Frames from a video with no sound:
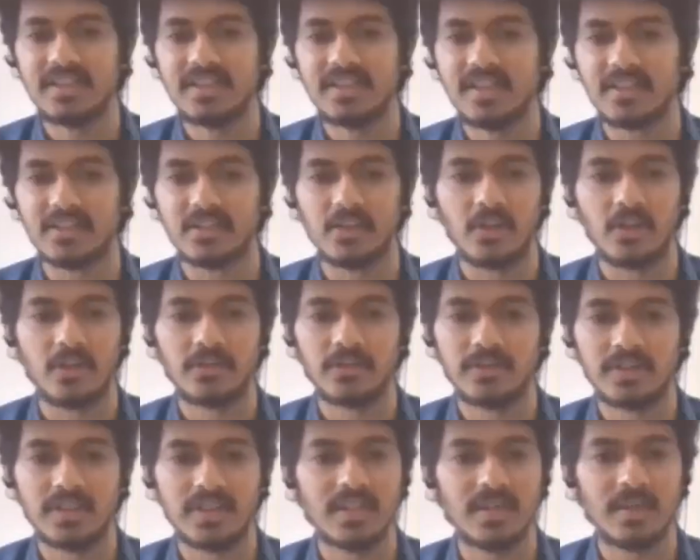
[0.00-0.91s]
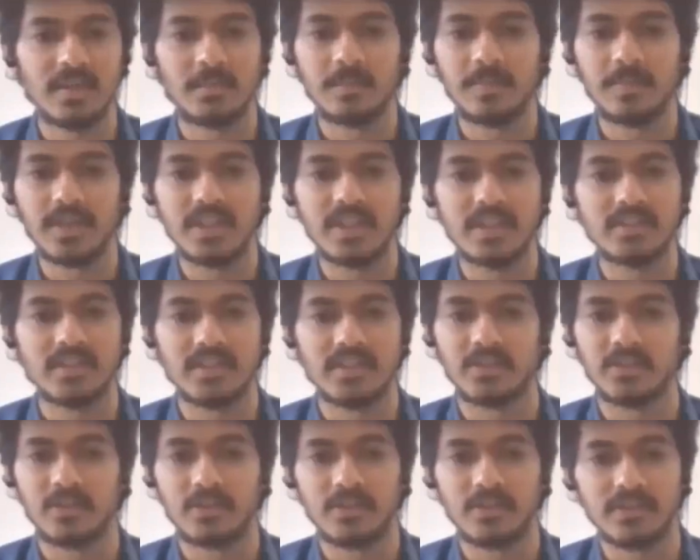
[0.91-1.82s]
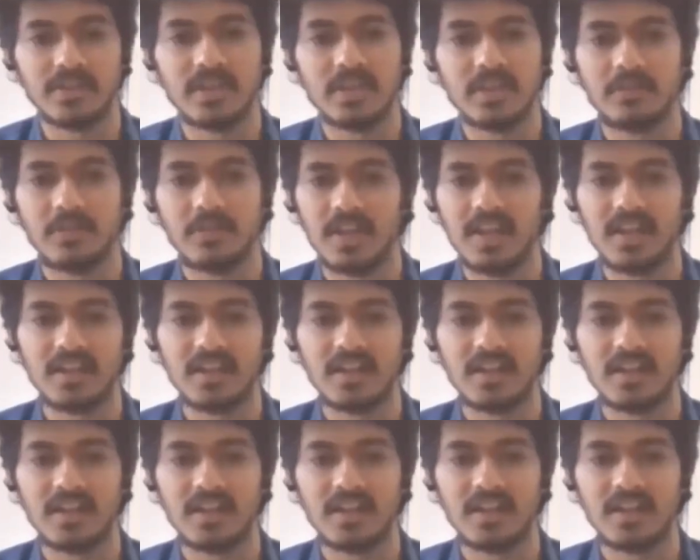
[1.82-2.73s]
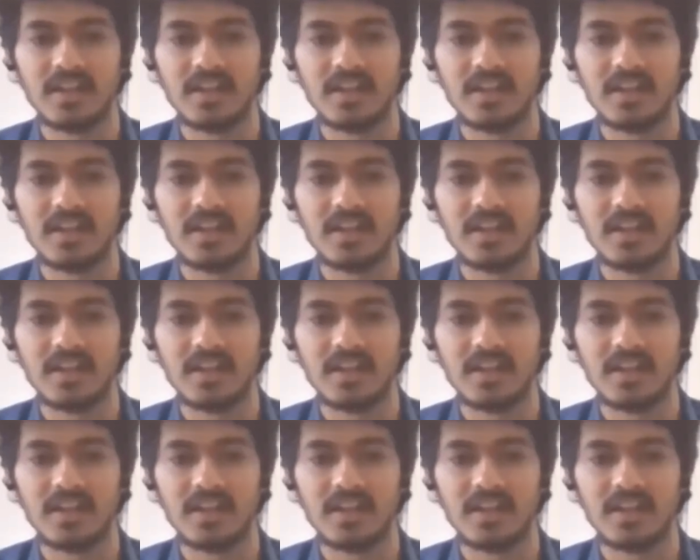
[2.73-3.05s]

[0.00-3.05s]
technology companies across the world are still doing